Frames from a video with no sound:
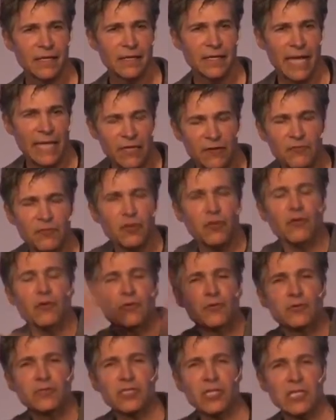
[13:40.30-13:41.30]
that if
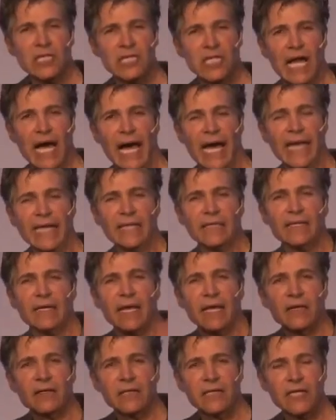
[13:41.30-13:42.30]
you delight
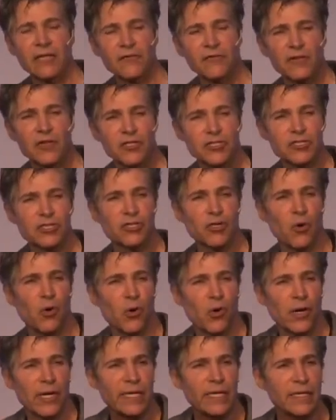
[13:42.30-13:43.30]
and live in
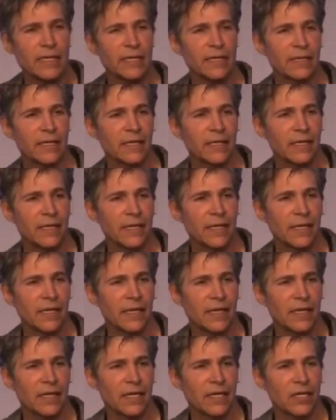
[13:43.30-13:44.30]
joy,
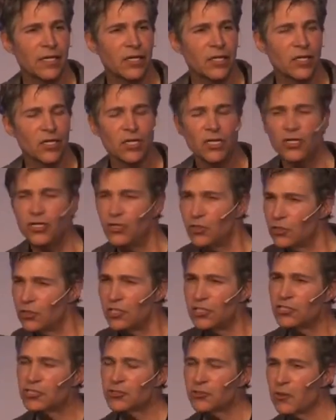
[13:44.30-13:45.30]

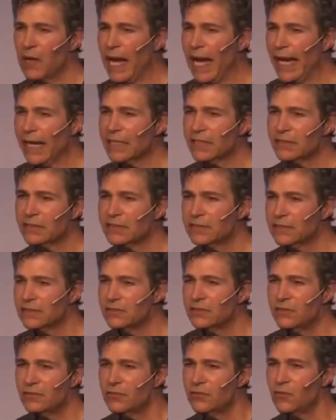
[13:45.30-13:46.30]
you'll attract
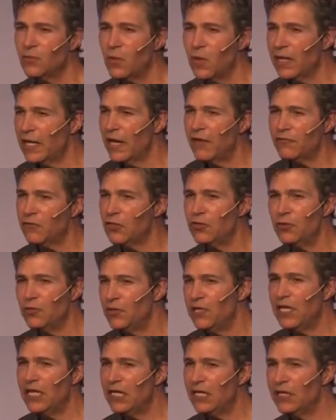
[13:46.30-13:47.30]
whatever you
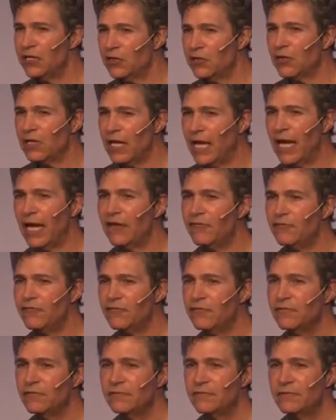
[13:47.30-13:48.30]
need in your
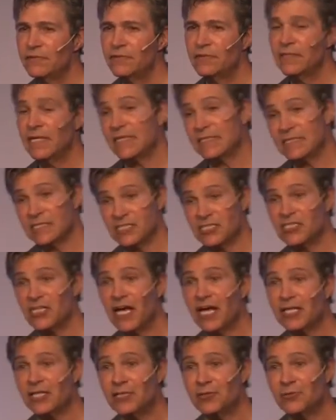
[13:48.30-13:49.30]
life? That's
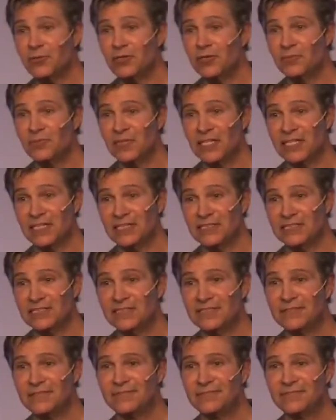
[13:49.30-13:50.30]
exactly what it means.